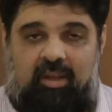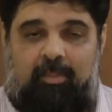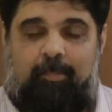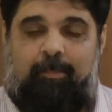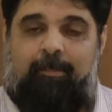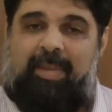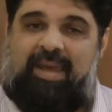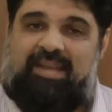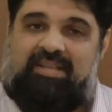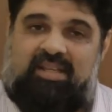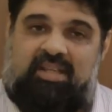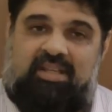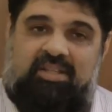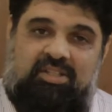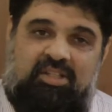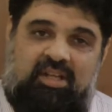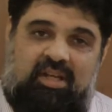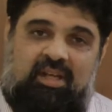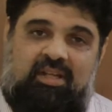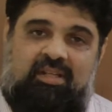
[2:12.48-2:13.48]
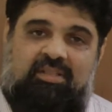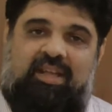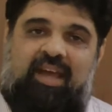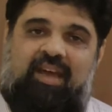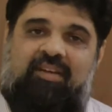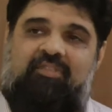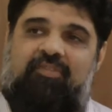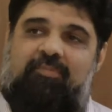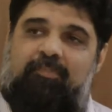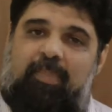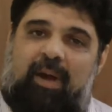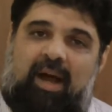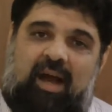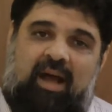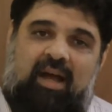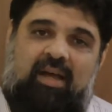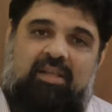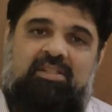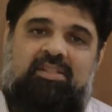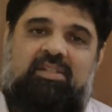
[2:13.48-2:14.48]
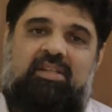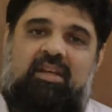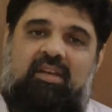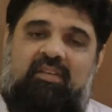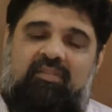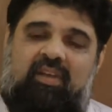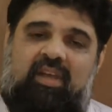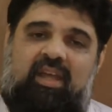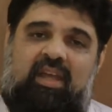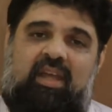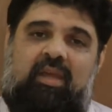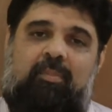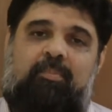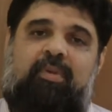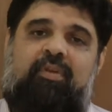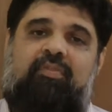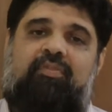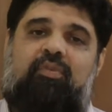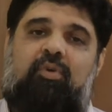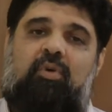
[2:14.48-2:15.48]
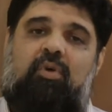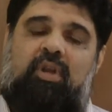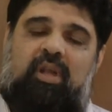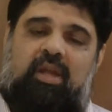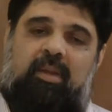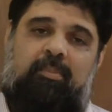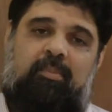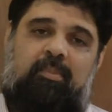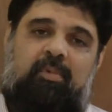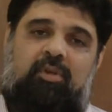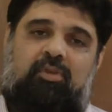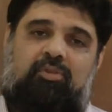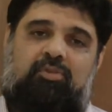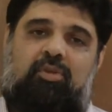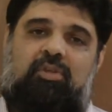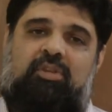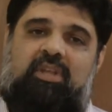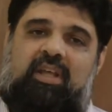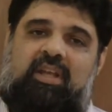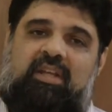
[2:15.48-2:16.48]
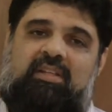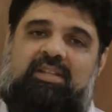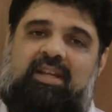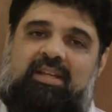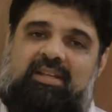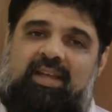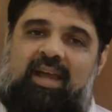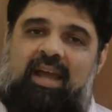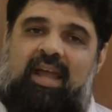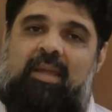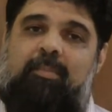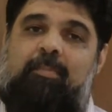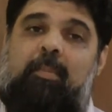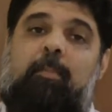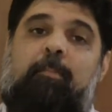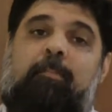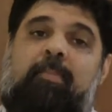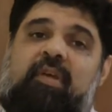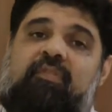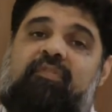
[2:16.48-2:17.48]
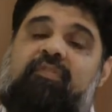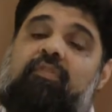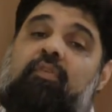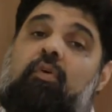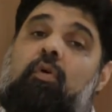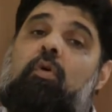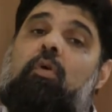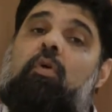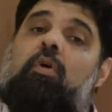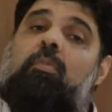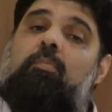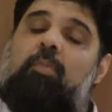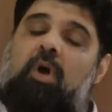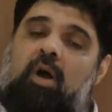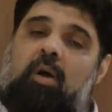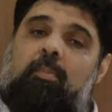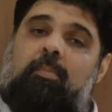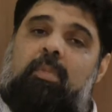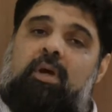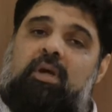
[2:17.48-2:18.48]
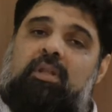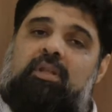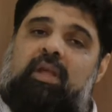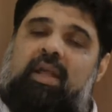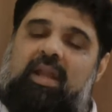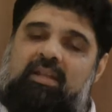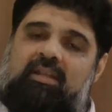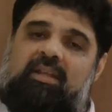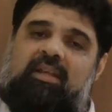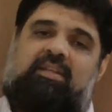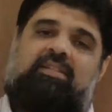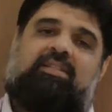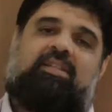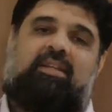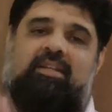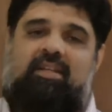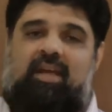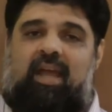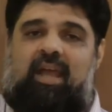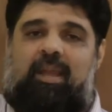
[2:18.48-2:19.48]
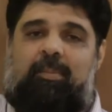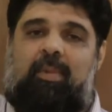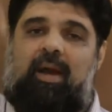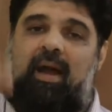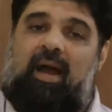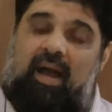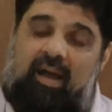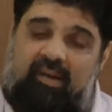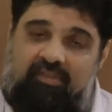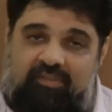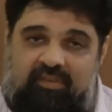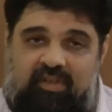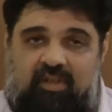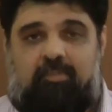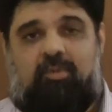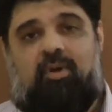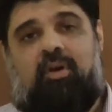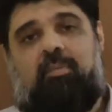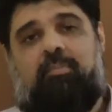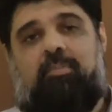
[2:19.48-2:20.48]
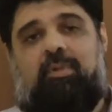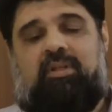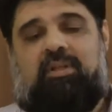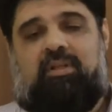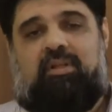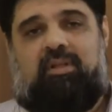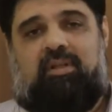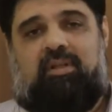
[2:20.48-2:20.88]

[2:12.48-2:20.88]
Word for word: Messengers have passed away before him. So there is a time before Muhammad and there is a time after Muhammad.